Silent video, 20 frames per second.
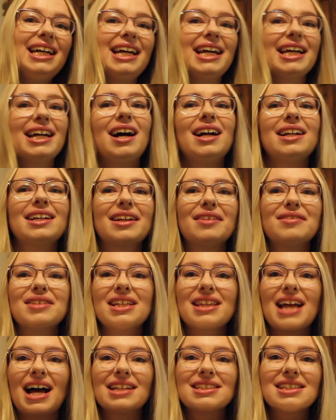It kind of gives
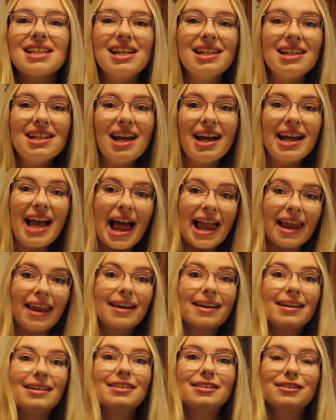it that slightly like
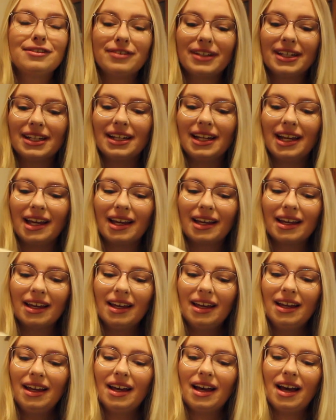elegant feeling.
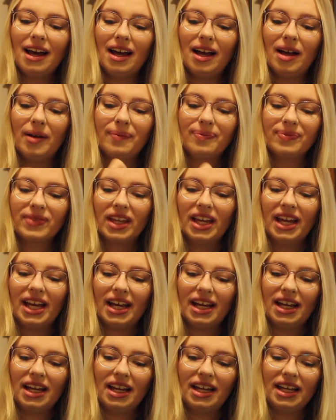
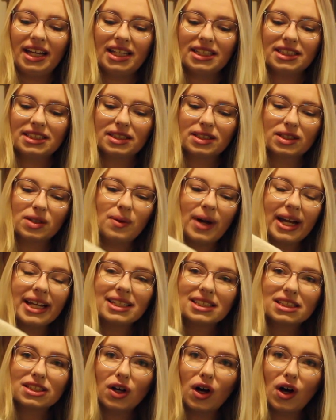It's
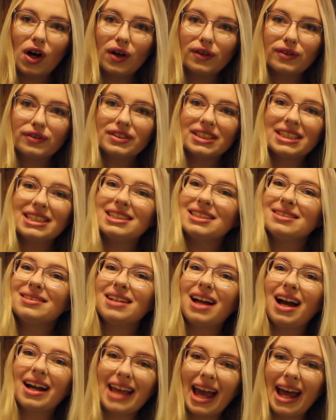quite soft.
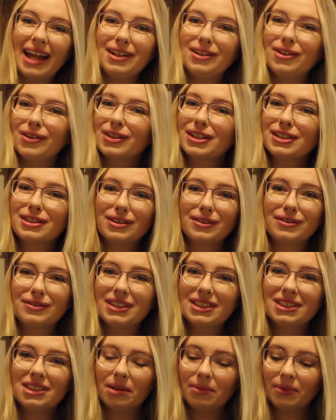Again, not the
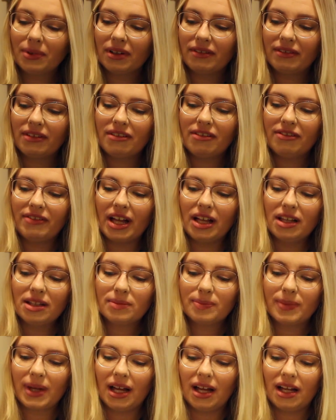softest jumper I've ever felt,
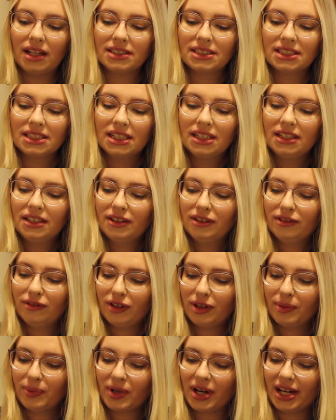but
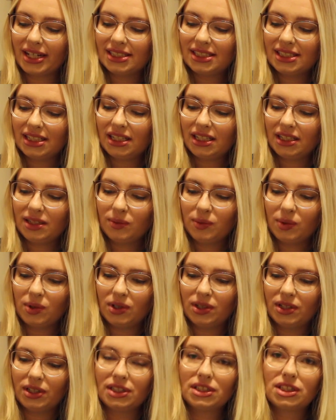for the price it
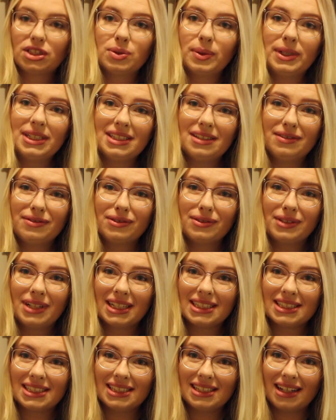was
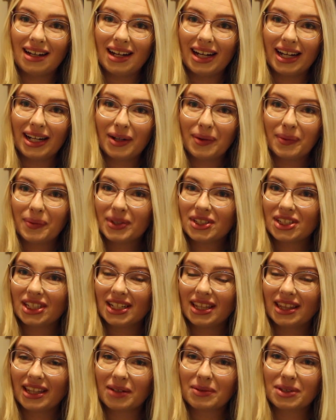£24.99, which I
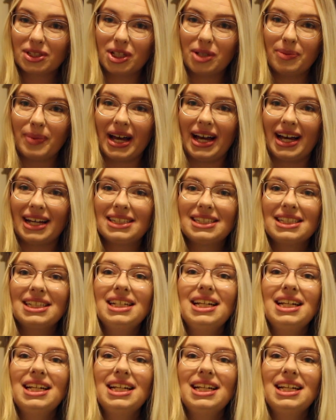didn't think was too bad.